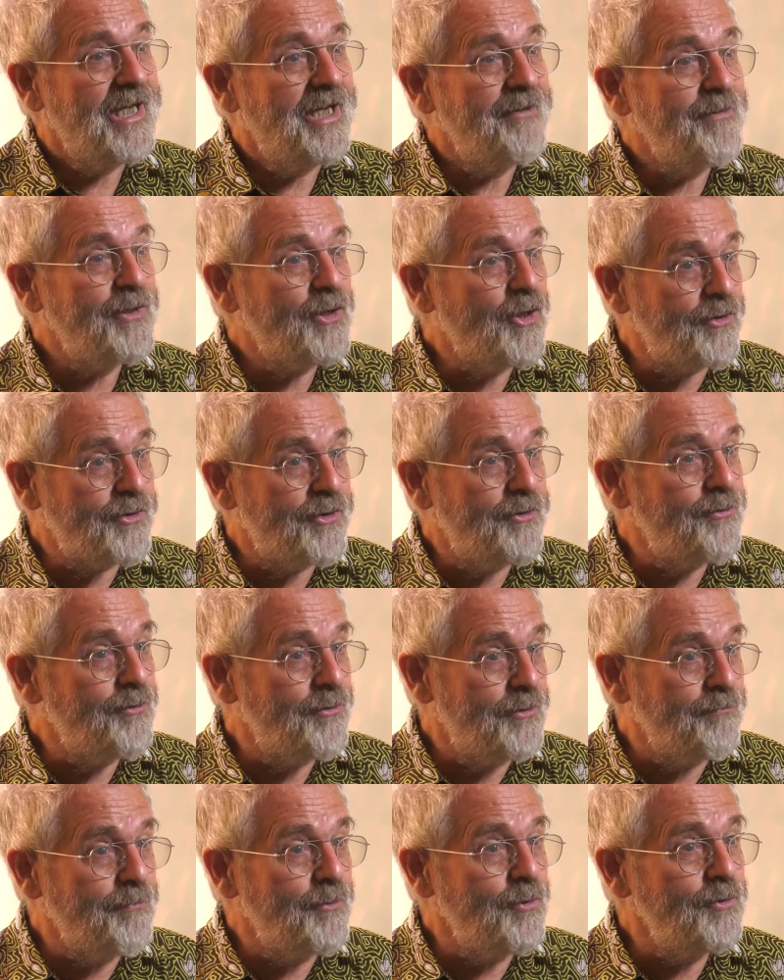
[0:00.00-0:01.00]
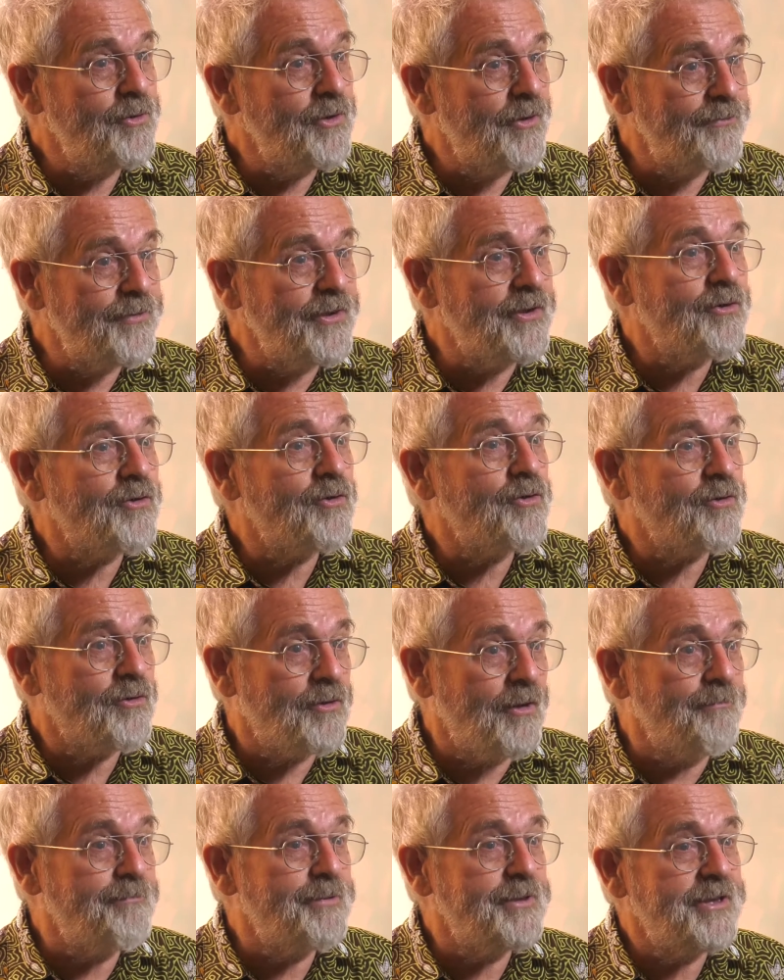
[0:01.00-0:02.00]
and we got into the mood of the
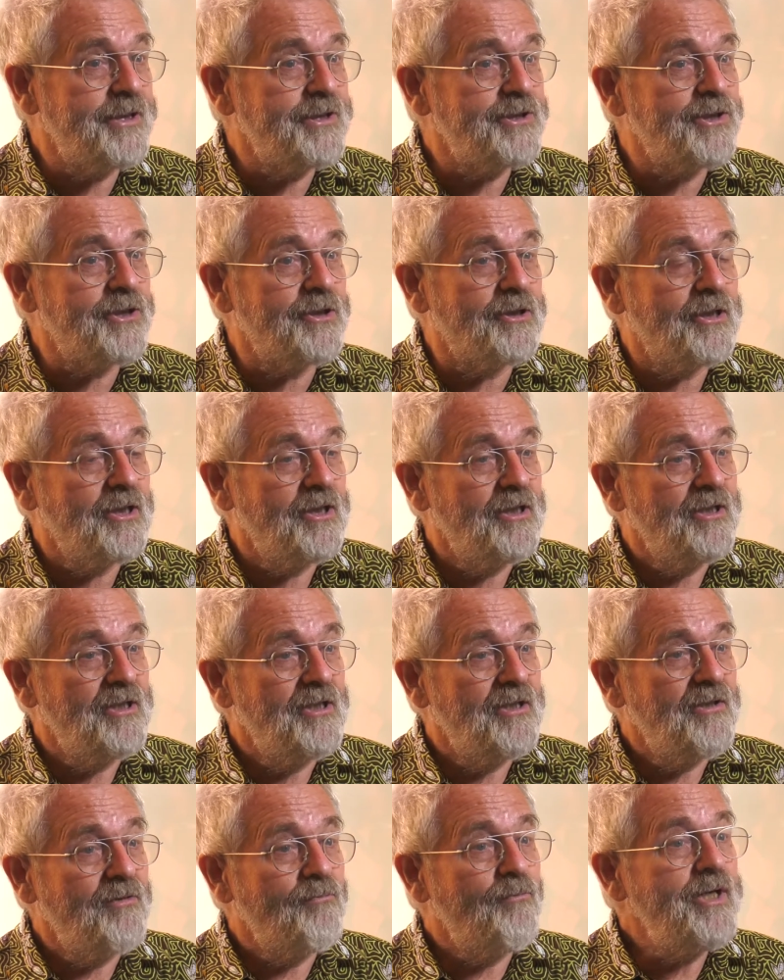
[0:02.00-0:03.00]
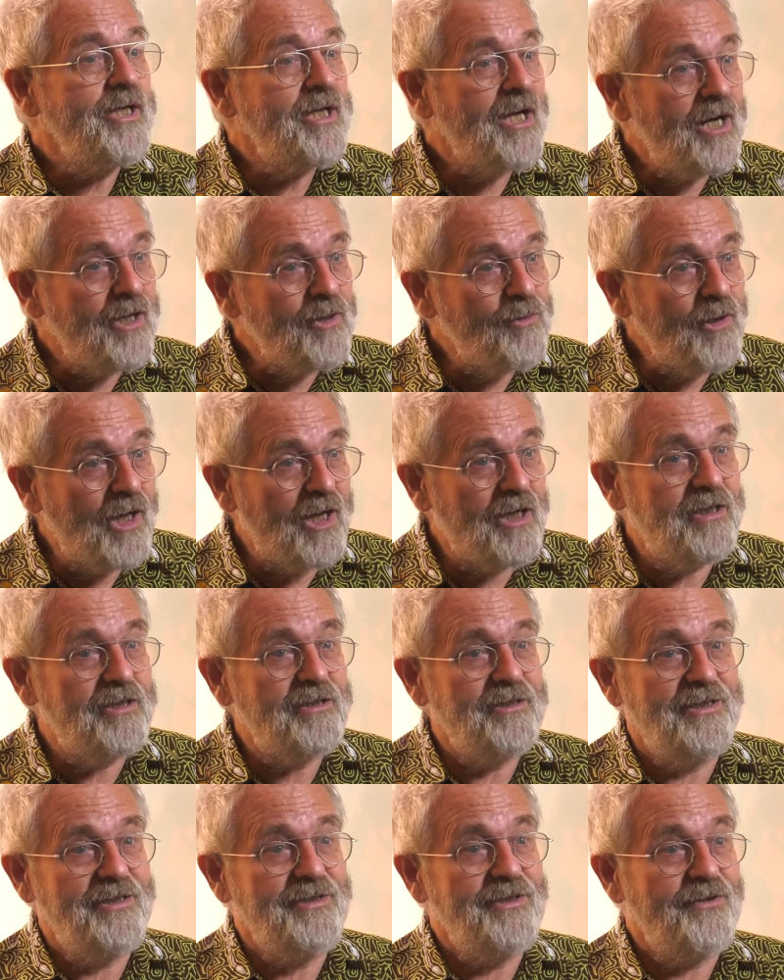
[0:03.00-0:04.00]
competition. We now
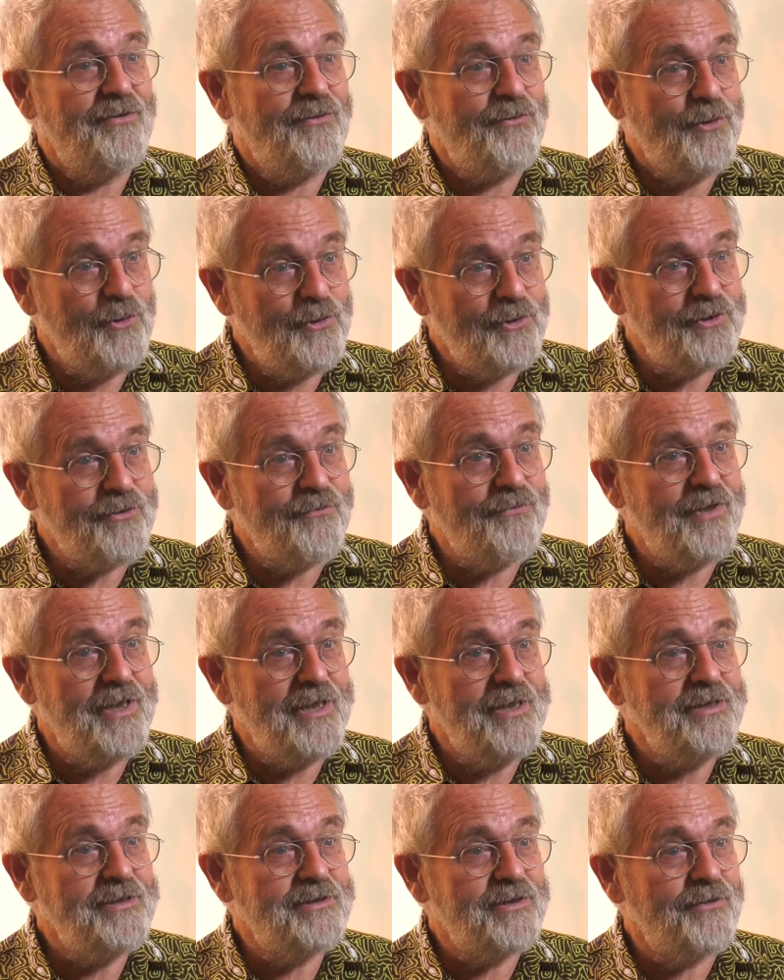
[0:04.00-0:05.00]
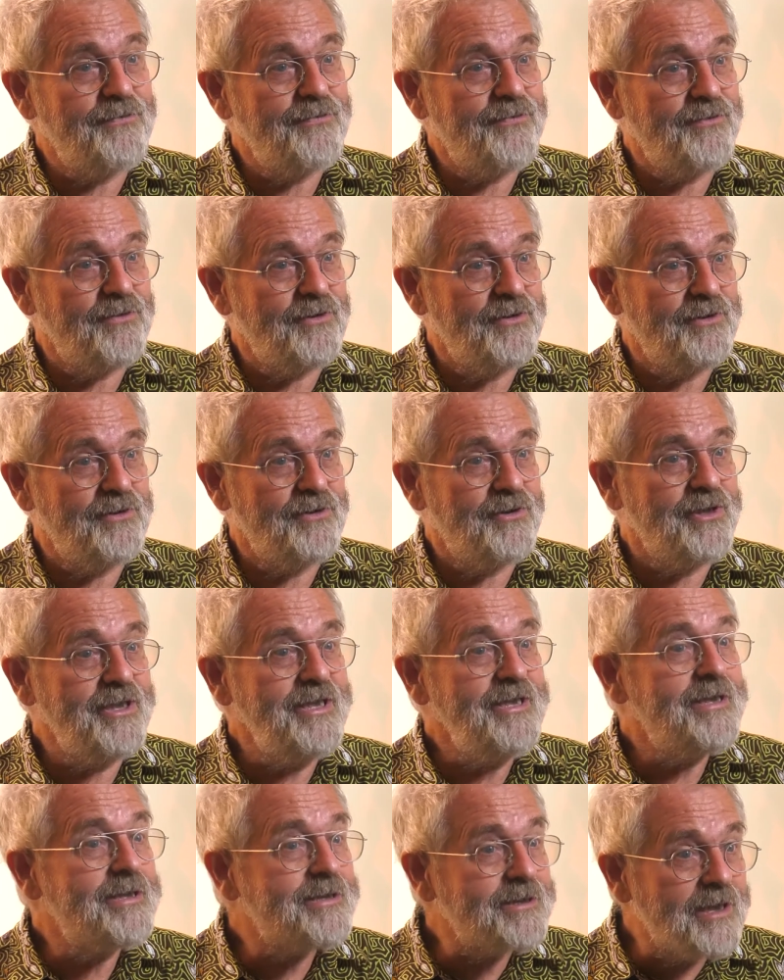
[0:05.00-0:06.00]
are in the third phase of
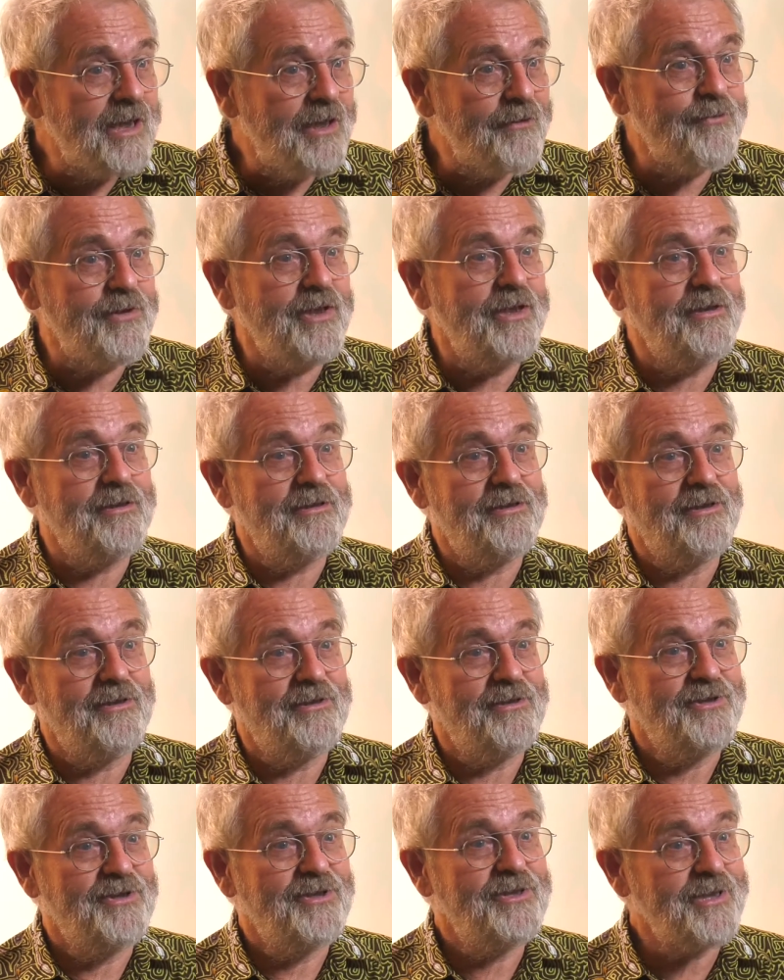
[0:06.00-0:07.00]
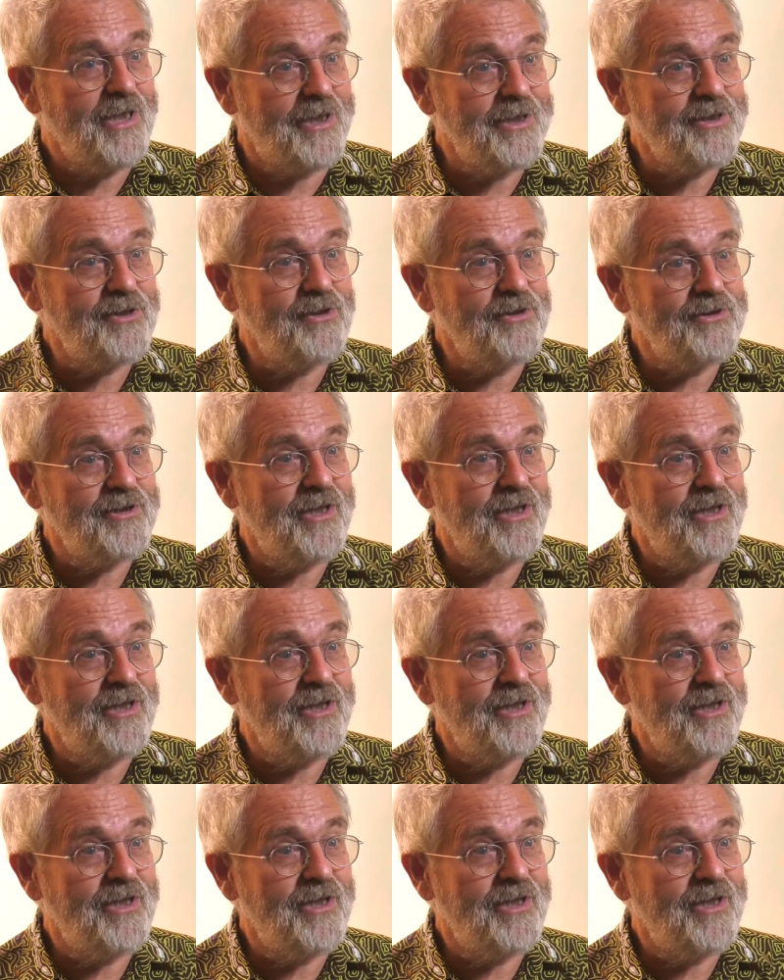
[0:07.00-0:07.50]
rediscovering the cycle,